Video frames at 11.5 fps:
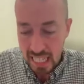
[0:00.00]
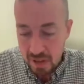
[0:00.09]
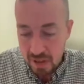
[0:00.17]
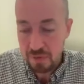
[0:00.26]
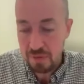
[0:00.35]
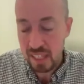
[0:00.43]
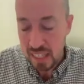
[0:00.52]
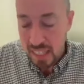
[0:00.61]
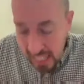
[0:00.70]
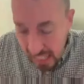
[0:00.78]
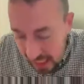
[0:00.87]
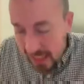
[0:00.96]
if it
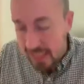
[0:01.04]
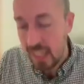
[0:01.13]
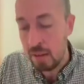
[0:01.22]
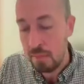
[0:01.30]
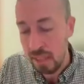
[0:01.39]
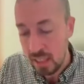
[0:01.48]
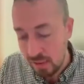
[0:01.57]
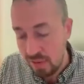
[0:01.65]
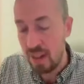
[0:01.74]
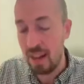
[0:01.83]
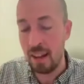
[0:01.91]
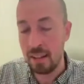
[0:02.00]
is a
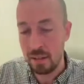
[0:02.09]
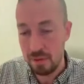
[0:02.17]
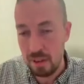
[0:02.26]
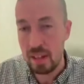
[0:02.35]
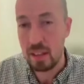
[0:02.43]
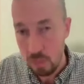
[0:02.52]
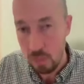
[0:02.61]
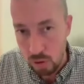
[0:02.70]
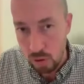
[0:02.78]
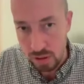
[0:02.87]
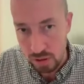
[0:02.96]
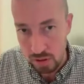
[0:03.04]
mitzvah to fight the
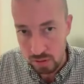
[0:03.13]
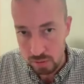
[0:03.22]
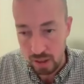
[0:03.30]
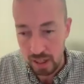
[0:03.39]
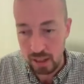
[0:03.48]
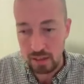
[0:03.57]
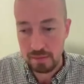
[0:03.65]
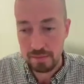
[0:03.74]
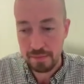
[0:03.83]
war a certain way,